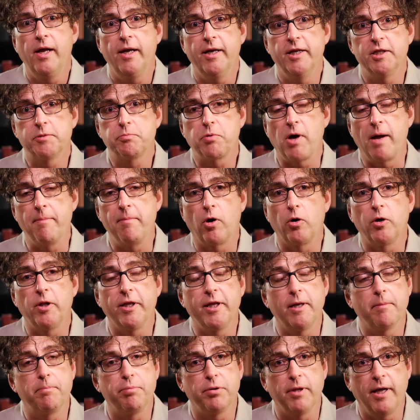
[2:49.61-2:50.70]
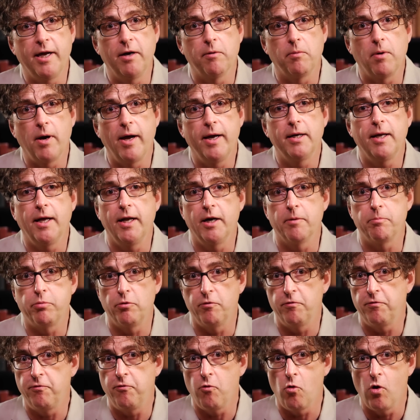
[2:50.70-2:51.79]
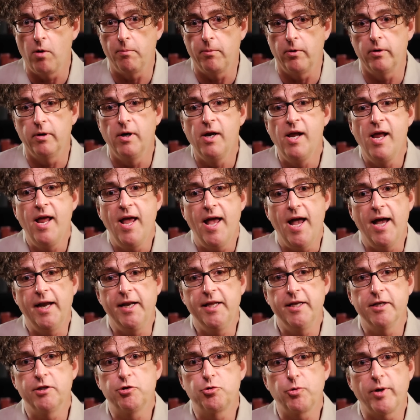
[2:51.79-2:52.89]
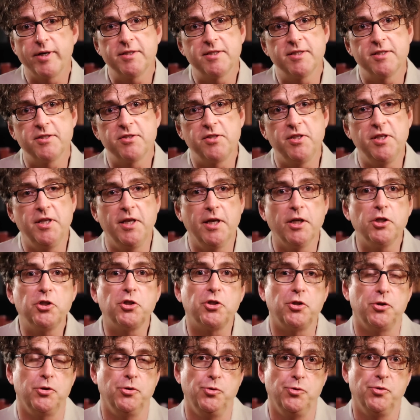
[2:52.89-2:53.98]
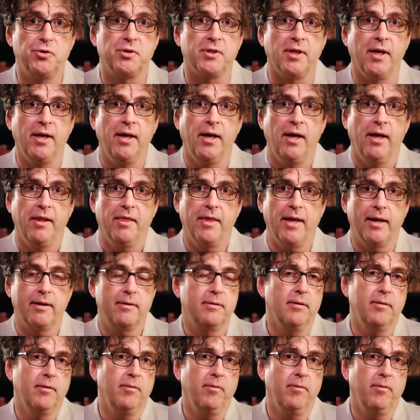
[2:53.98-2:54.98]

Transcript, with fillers: is primarily a playwright and a performer, and he addresses the issues that,